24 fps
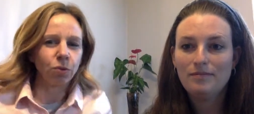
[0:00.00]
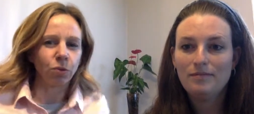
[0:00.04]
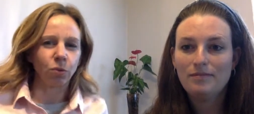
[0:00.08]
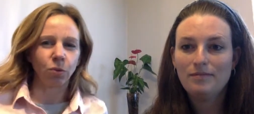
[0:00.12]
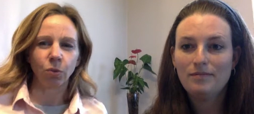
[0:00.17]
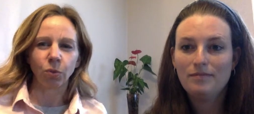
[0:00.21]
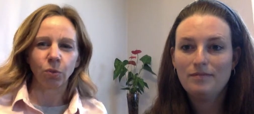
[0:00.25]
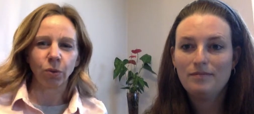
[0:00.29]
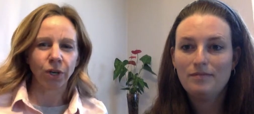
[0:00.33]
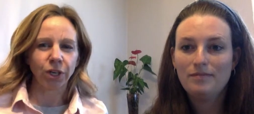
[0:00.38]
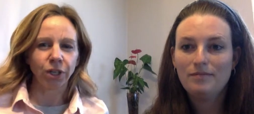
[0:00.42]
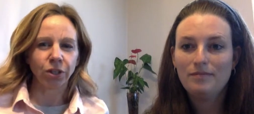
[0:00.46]

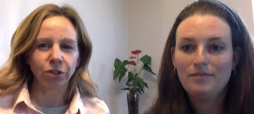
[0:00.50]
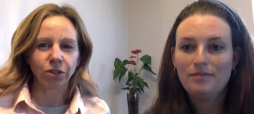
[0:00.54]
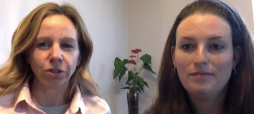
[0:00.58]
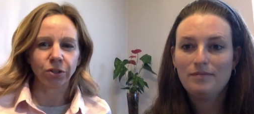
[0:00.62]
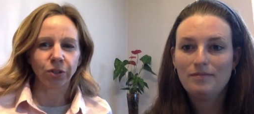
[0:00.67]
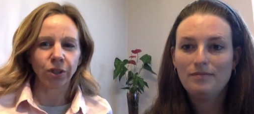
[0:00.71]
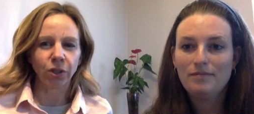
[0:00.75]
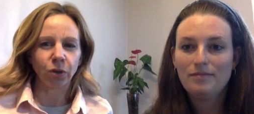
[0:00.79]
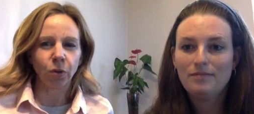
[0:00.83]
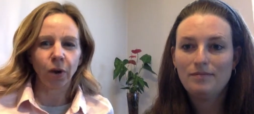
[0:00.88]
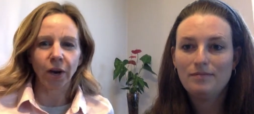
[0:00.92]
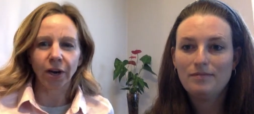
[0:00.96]
Speaker 1: what are you
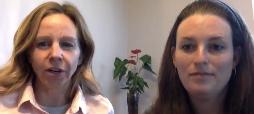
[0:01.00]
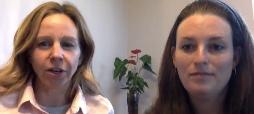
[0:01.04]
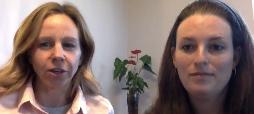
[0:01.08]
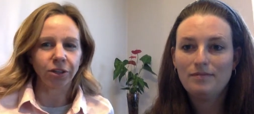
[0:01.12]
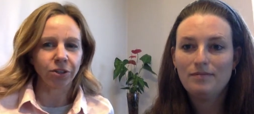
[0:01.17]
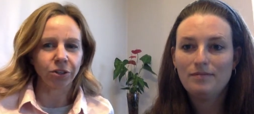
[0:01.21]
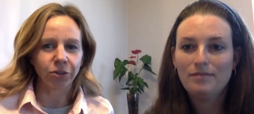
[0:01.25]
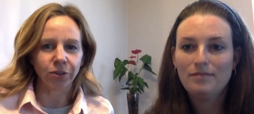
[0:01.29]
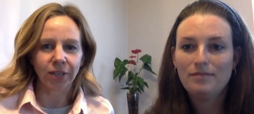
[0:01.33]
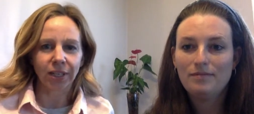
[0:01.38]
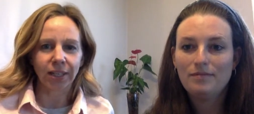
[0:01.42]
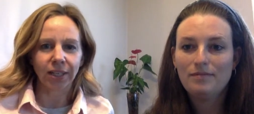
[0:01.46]
doing? Why are you
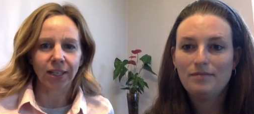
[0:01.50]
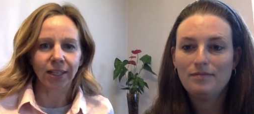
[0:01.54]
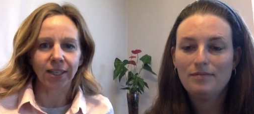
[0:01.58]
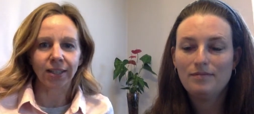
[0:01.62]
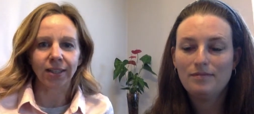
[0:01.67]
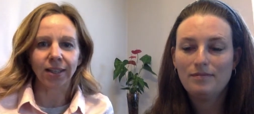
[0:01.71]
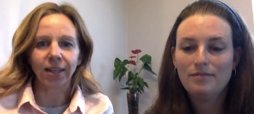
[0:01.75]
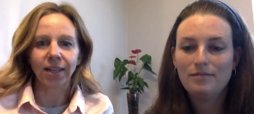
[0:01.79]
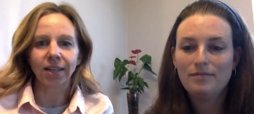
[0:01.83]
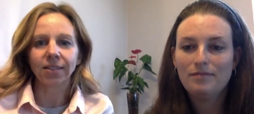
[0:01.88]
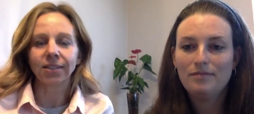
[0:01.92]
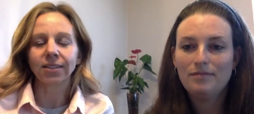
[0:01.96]
doing it like
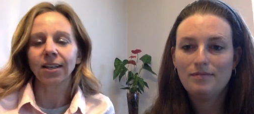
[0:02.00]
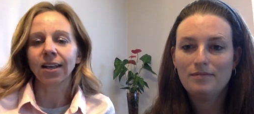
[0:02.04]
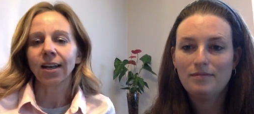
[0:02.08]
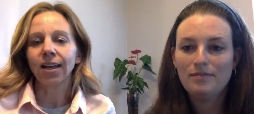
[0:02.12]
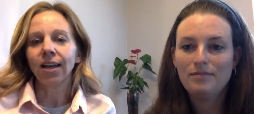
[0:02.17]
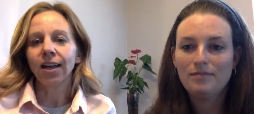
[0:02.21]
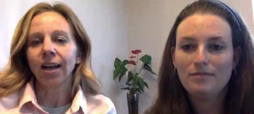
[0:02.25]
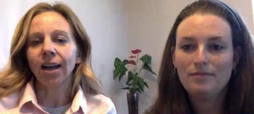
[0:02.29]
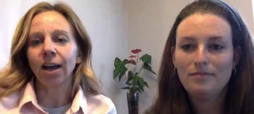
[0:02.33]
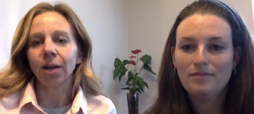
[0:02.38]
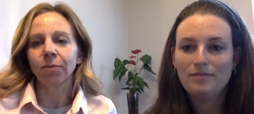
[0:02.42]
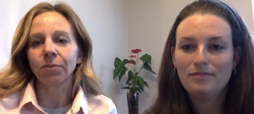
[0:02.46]
this?
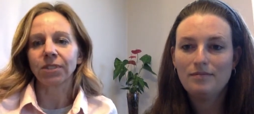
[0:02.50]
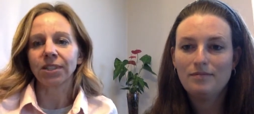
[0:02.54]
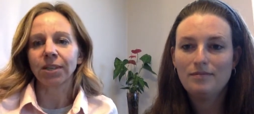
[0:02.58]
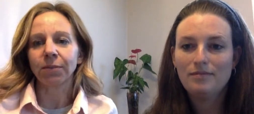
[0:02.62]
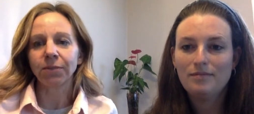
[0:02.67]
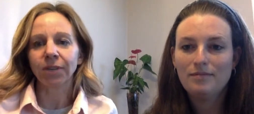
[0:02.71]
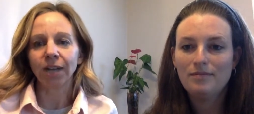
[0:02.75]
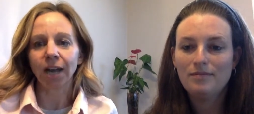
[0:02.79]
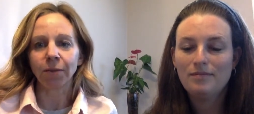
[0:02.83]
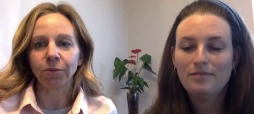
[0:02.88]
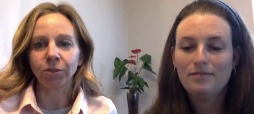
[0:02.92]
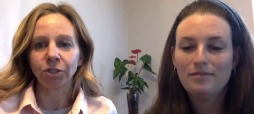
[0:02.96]
Um,
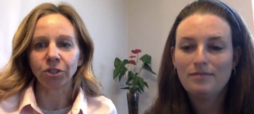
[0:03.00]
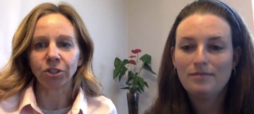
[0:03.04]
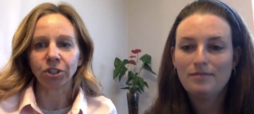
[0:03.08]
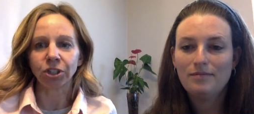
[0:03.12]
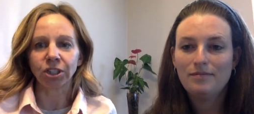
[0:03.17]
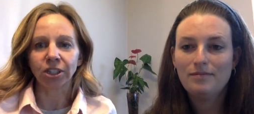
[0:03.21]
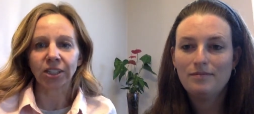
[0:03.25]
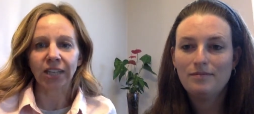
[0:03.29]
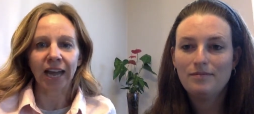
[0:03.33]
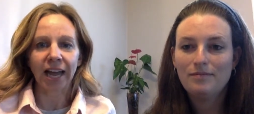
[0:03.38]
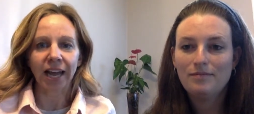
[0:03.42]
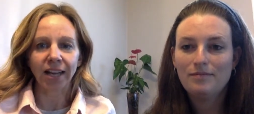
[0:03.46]
sometimes you can just
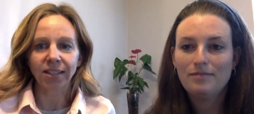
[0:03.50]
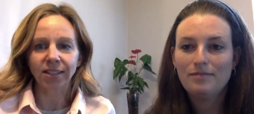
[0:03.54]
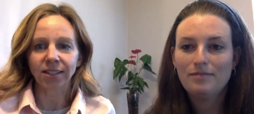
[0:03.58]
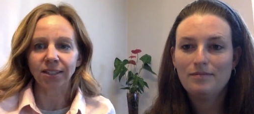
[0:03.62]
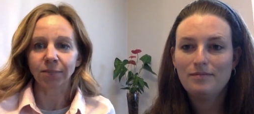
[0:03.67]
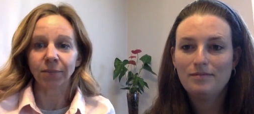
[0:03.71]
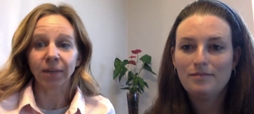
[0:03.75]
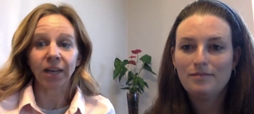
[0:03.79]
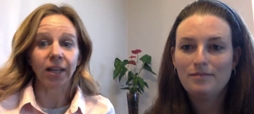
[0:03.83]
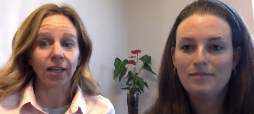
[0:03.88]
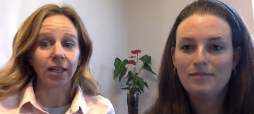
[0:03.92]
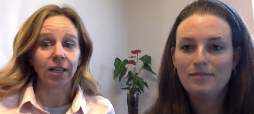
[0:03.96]
ask them,
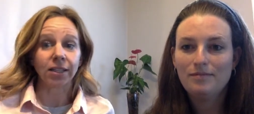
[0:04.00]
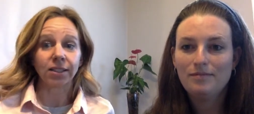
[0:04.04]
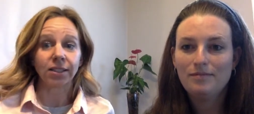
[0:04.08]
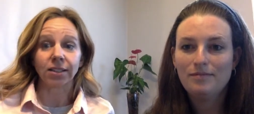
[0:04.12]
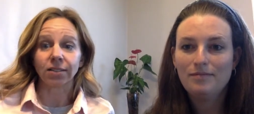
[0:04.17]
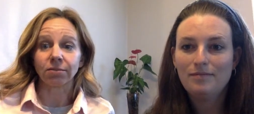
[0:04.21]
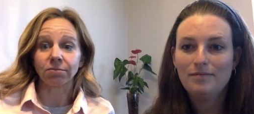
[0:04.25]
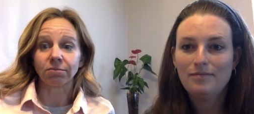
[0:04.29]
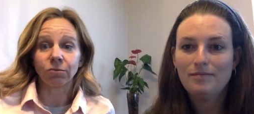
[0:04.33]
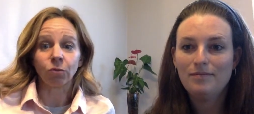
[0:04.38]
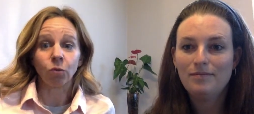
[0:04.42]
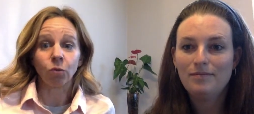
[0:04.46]
hey,
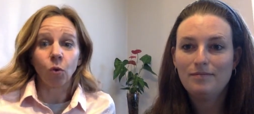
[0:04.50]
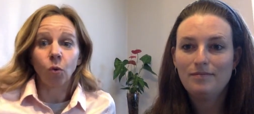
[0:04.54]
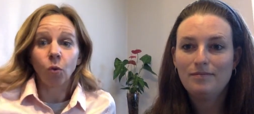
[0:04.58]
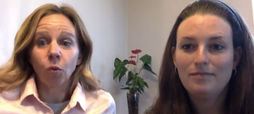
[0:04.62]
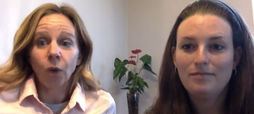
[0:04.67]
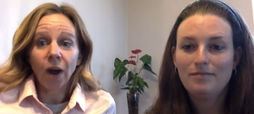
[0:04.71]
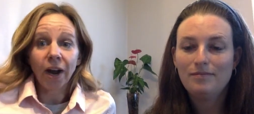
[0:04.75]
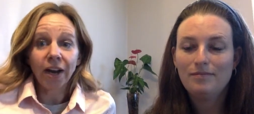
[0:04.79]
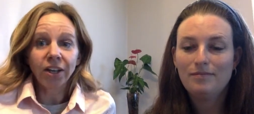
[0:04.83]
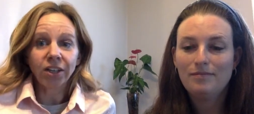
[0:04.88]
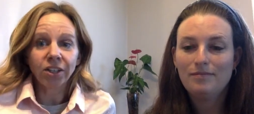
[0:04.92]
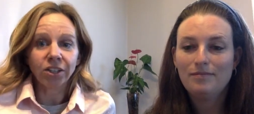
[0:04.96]
listen, why
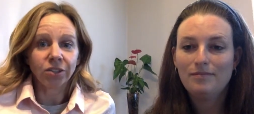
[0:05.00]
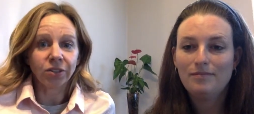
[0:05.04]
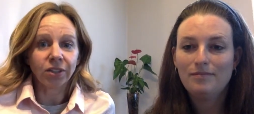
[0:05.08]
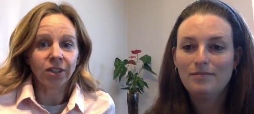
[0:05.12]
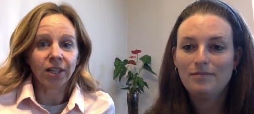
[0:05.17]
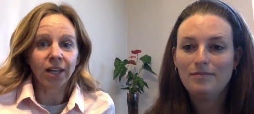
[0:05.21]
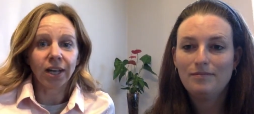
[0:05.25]
are you doing